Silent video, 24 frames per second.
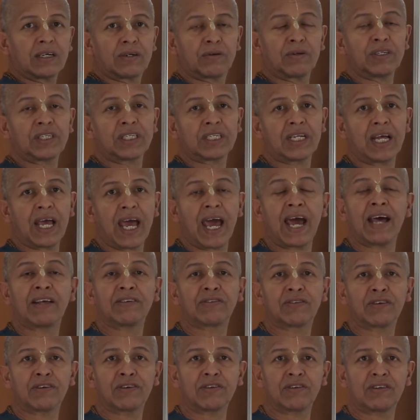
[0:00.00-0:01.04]
Krishna
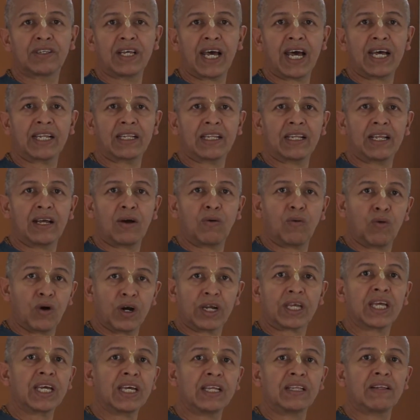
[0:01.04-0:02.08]
answers that
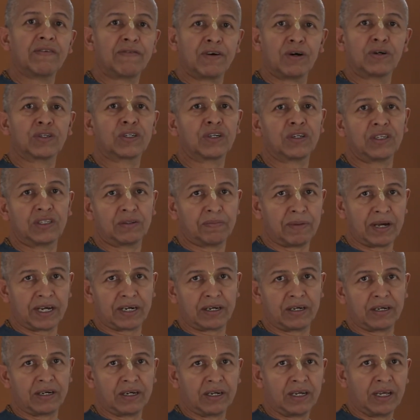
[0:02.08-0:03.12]
working in devotion is
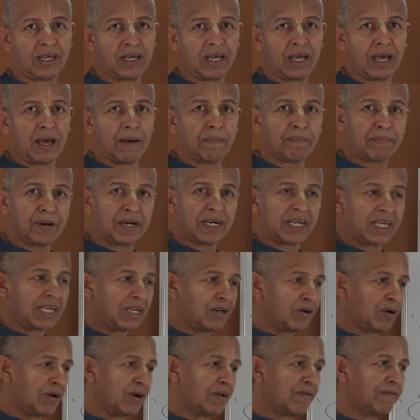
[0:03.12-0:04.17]
better. But
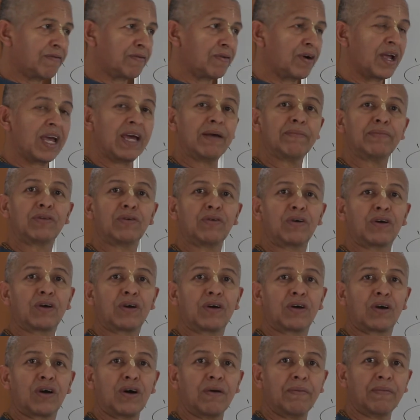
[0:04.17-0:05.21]
in order for him
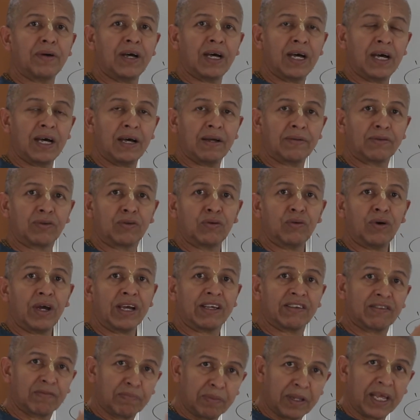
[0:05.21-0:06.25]
to
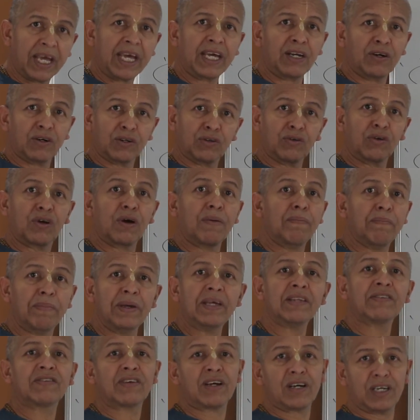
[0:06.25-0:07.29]
explain or to
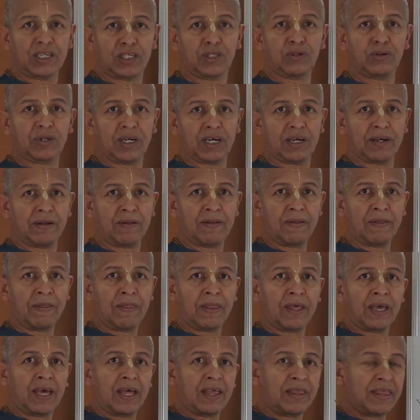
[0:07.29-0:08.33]
convince Arjuna
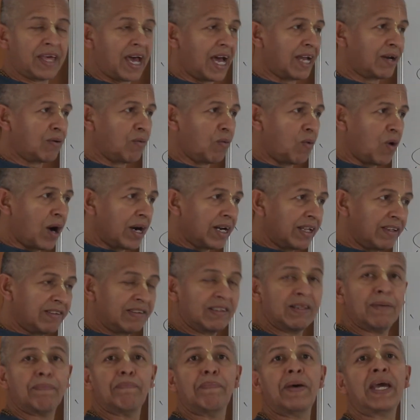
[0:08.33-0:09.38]
that what
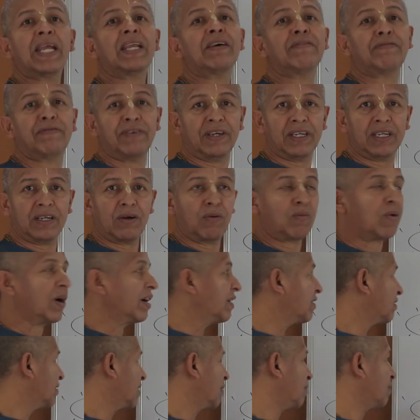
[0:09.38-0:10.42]
is the benefit, what
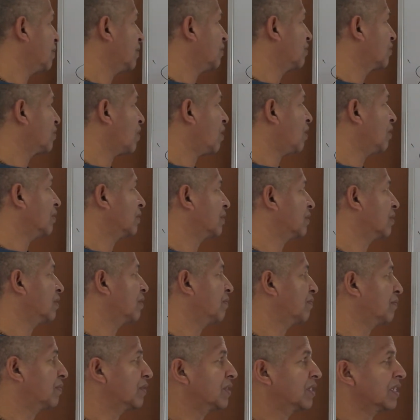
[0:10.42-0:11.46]
is the result
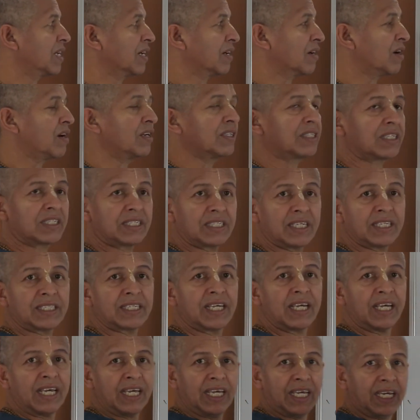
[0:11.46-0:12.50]
of Krishna consciousness,
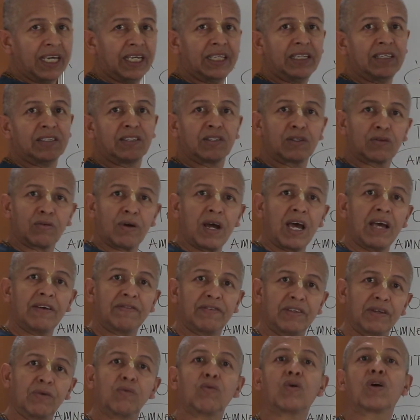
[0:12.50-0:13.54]
he
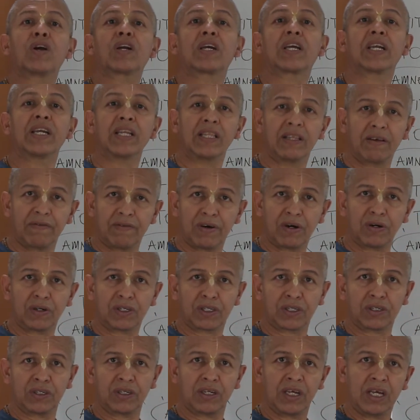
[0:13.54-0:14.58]
describes the worker in
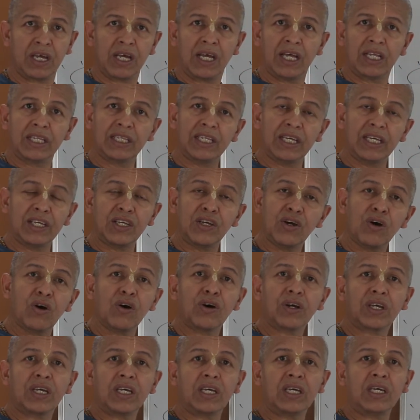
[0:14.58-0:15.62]
devotion, the
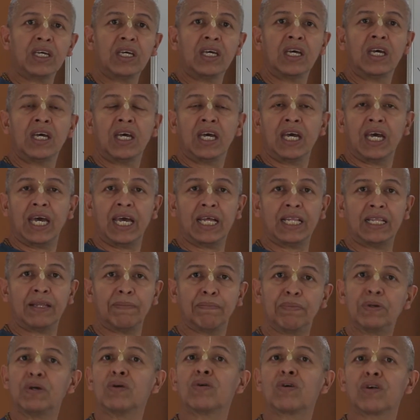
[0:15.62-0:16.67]
yogi and the
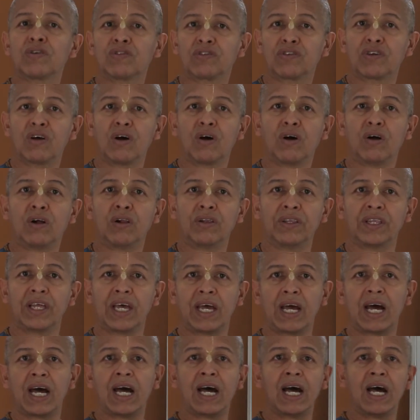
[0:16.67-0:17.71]
pure soul
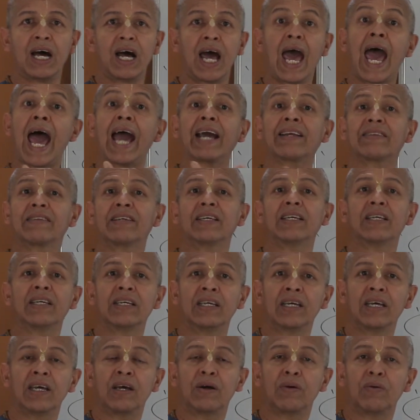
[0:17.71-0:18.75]

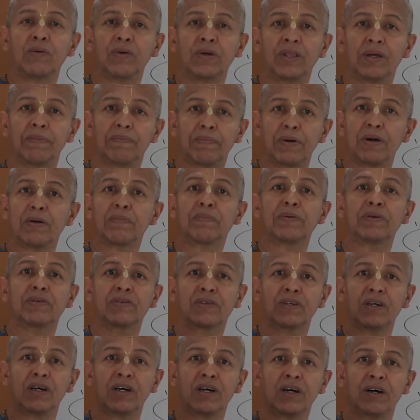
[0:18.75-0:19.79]
acting with the
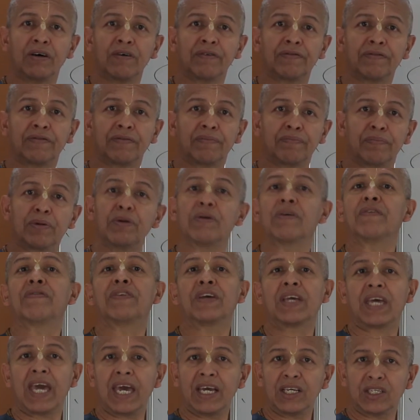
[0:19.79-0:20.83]
purpose of
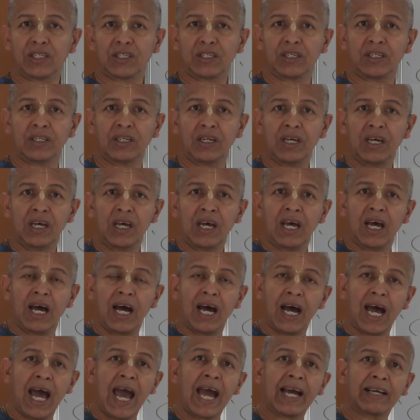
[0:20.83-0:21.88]
purification,
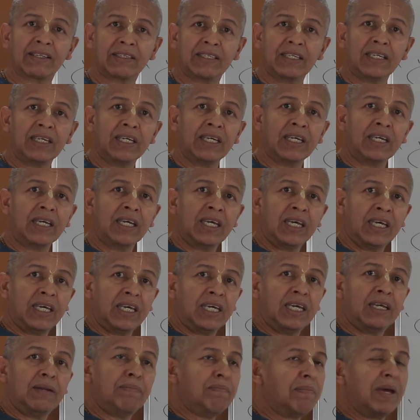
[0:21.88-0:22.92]
acting
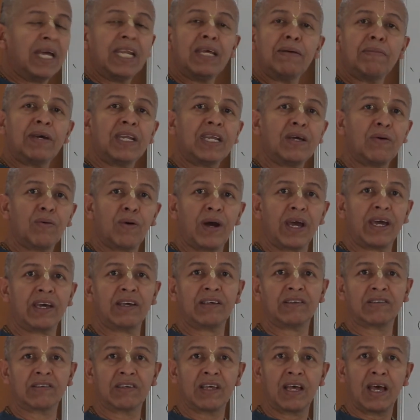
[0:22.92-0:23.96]
in many, many
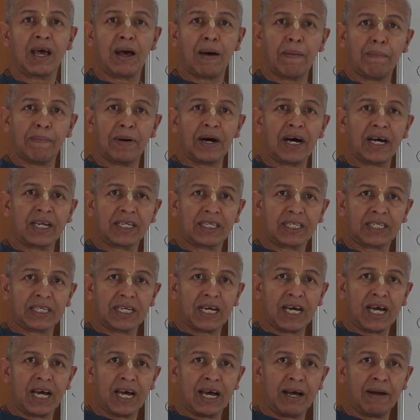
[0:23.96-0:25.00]
ways, but
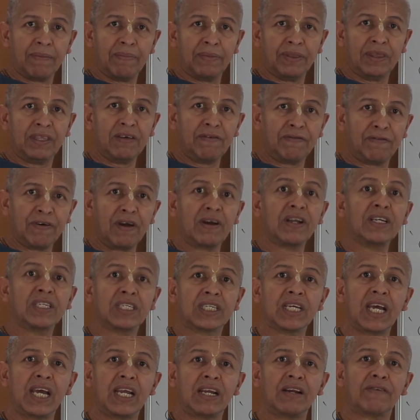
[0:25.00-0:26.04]

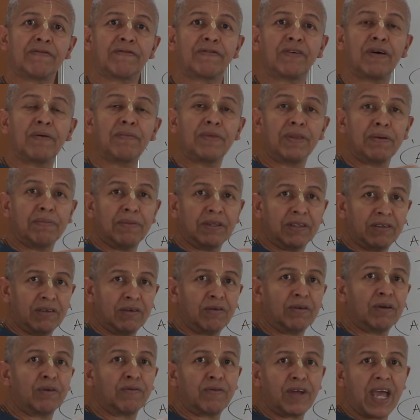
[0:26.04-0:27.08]
differentiated from the
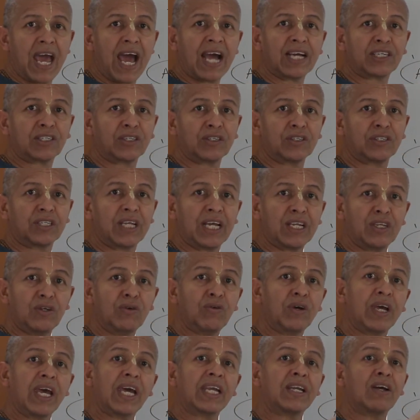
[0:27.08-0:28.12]
material reactions that you
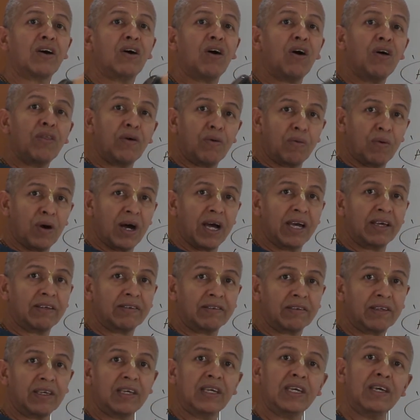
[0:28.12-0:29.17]
get
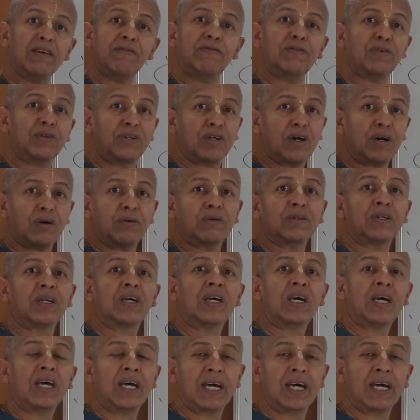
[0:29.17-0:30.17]
otherwise if you don't